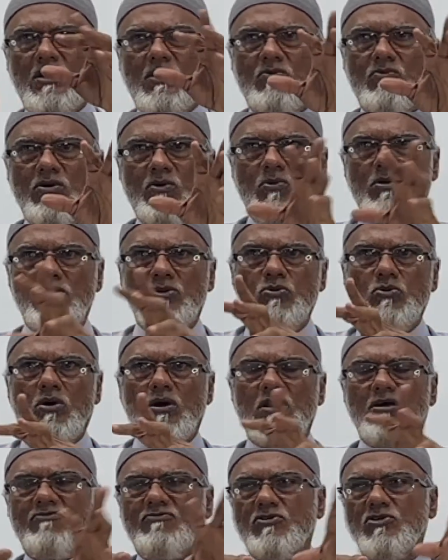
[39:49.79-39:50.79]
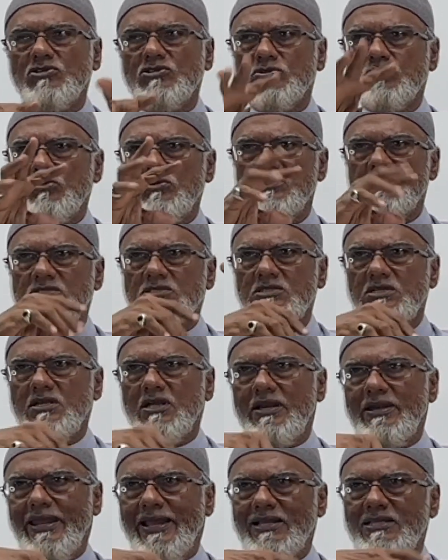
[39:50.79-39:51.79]
We will do all of those rules in the
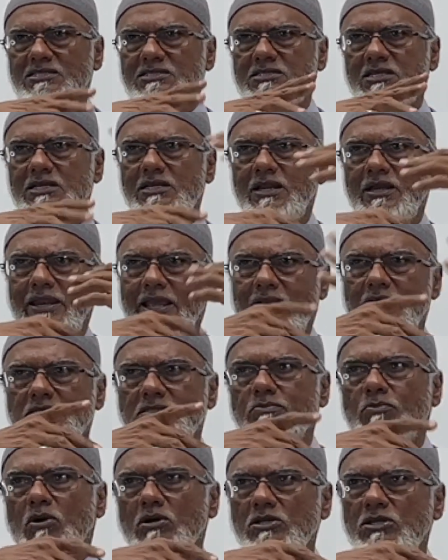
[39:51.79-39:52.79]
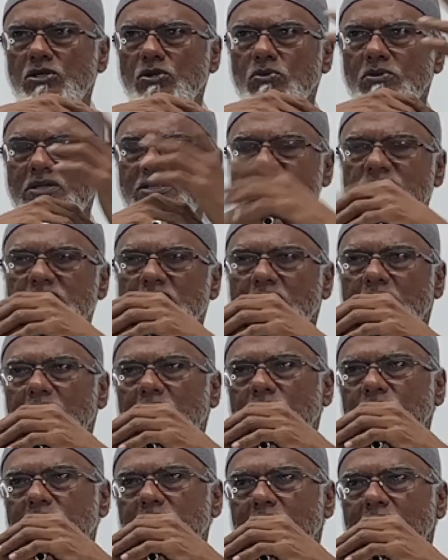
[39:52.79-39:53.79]
next module,
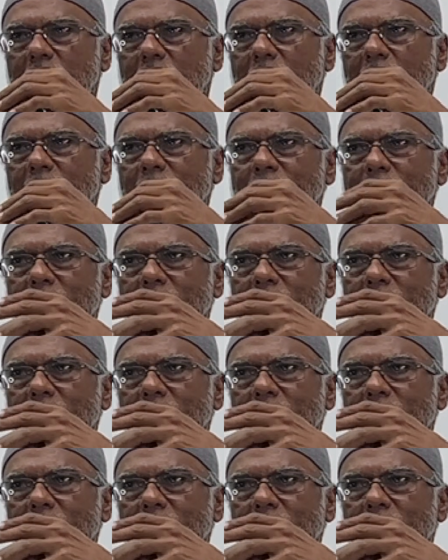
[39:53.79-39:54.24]
inshallah ta'ala.